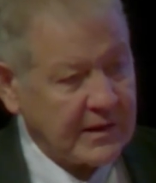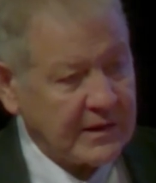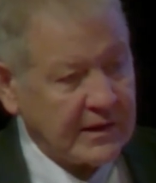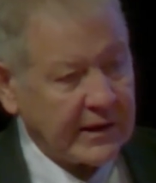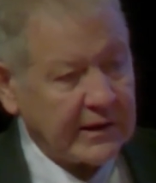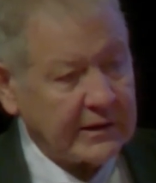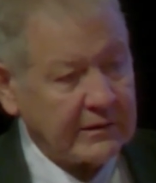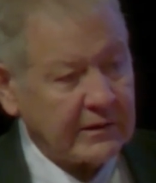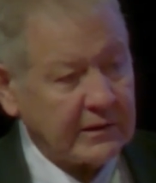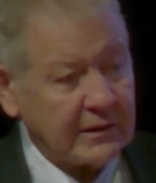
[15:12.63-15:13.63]
And
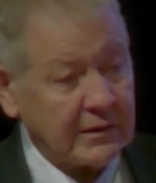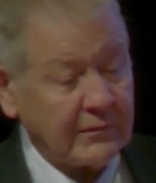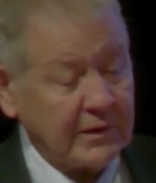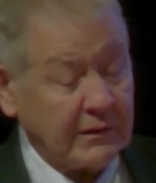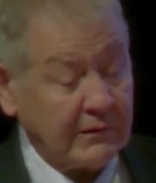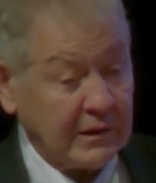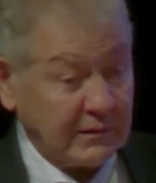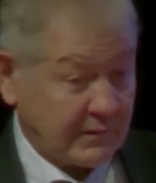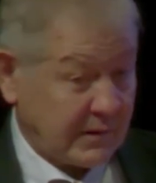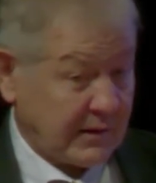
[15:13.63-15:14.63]

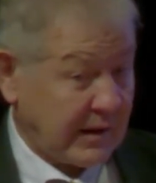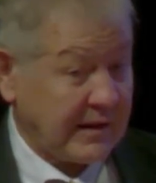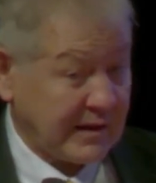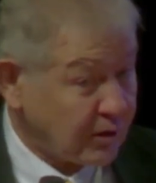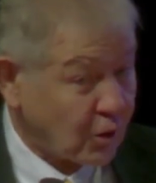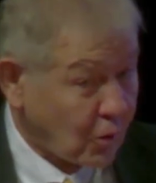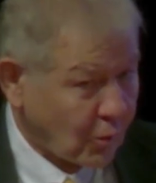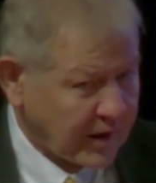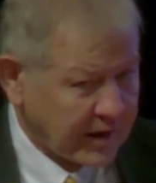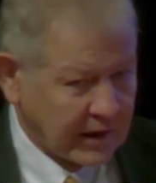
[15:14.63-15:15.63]
it didn't go
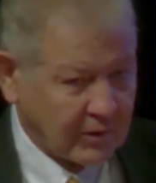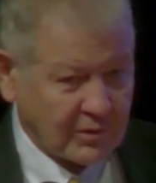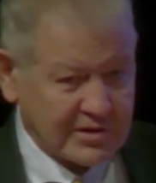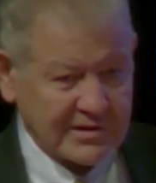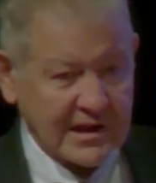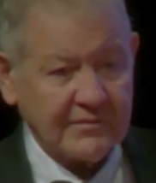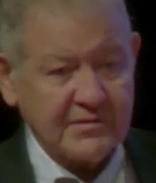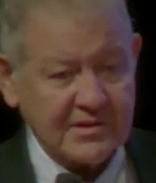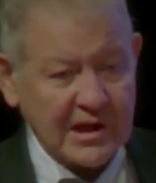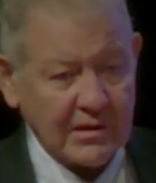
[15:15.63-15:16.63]
away. We just have to
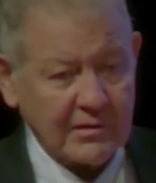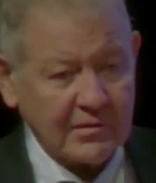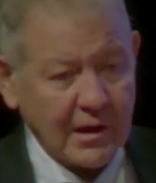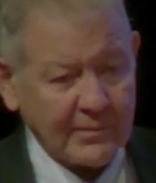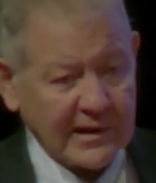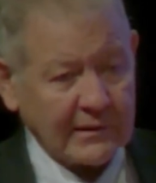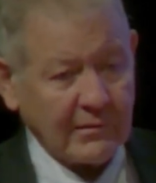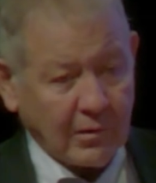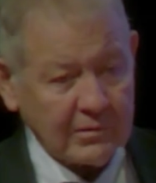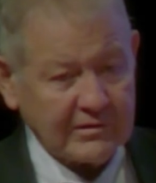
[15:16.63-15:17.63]
stay on top of that all
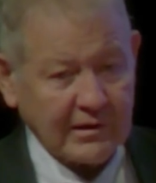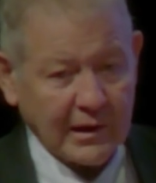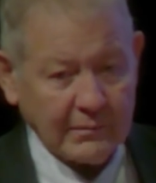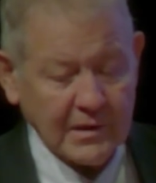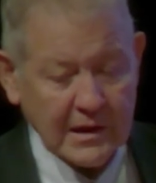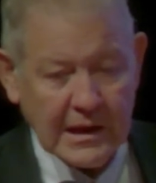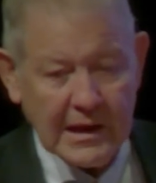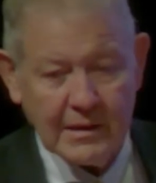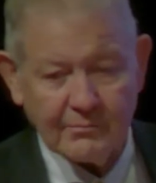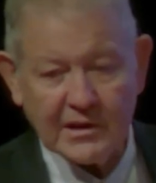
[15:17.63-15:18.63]
the time.
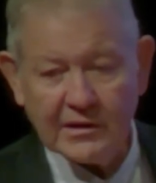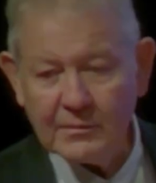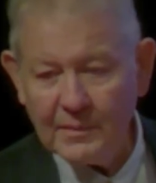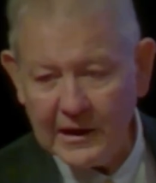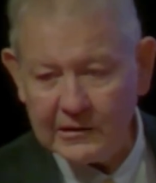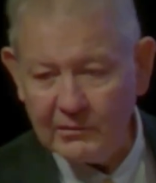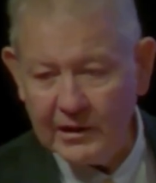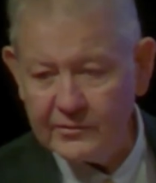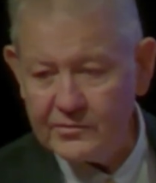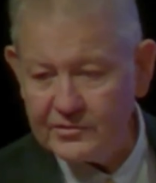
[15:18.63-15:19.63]
But in the background,
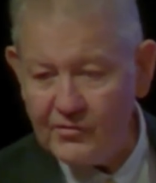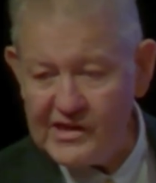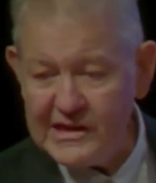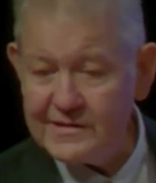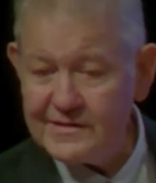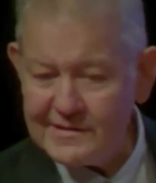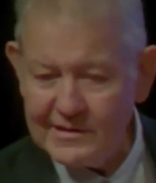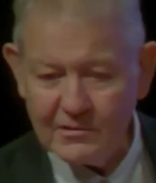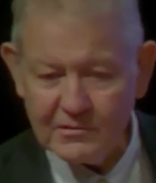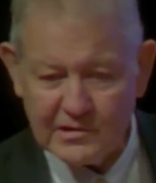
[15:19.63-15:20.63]
you'll see that
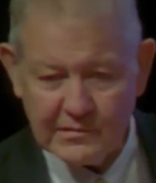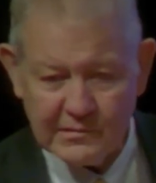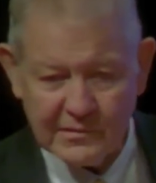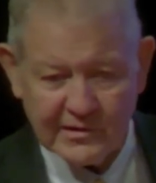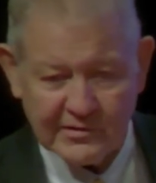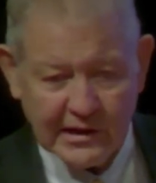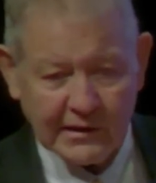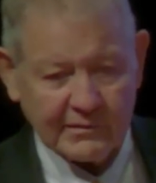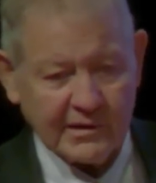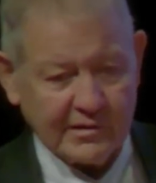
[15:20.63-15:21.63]
CO2 is yet
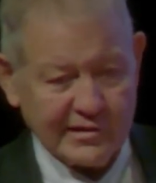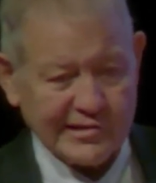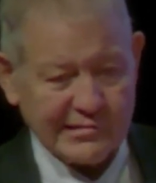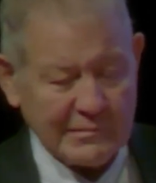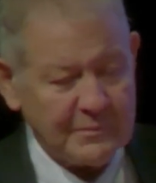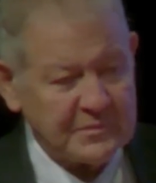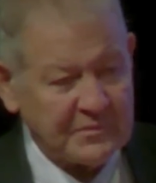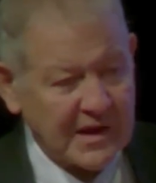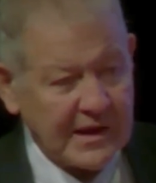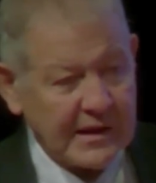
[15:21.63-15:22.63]
an issue.
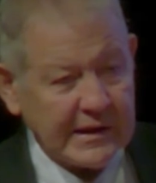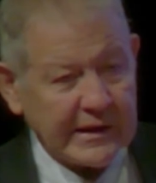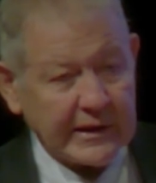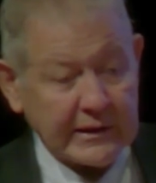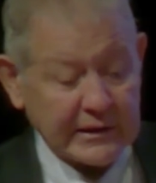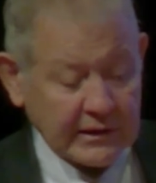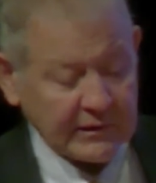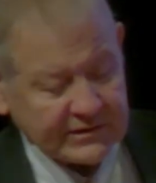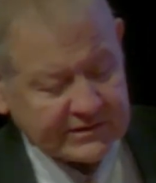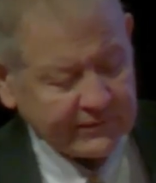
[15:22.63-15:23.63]
And let's
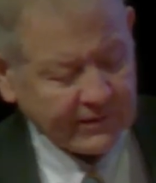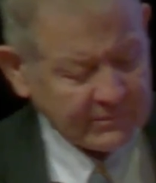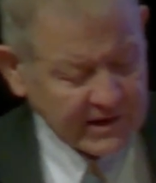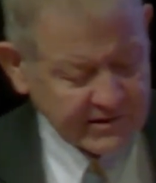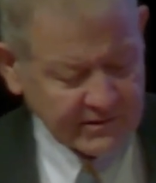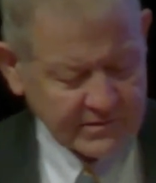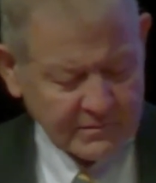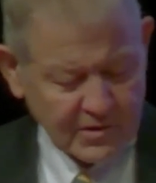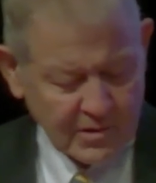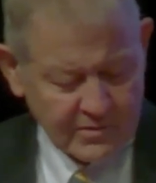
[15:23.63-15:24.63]
see if I made some
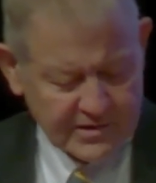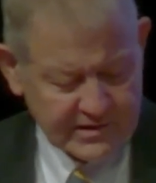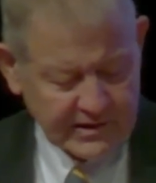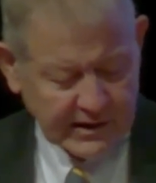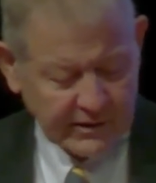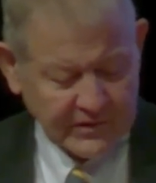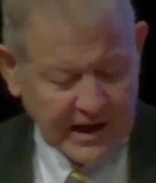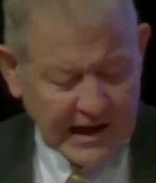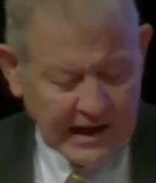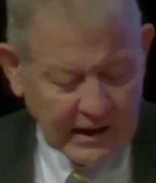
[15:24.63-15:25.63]
notes. Yeah.
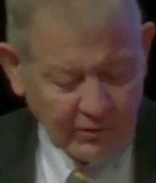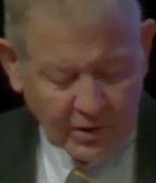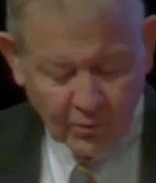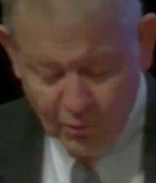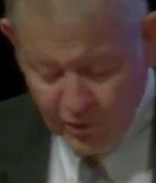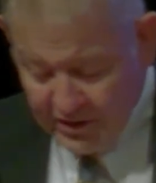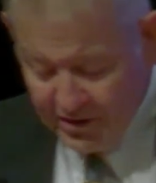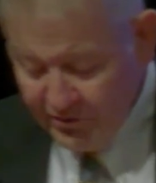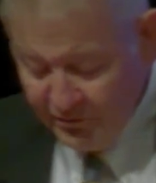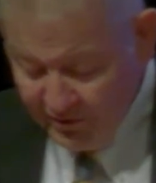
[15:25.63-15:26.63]
One
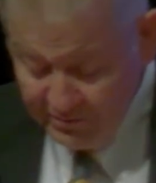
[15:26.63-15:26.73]
of my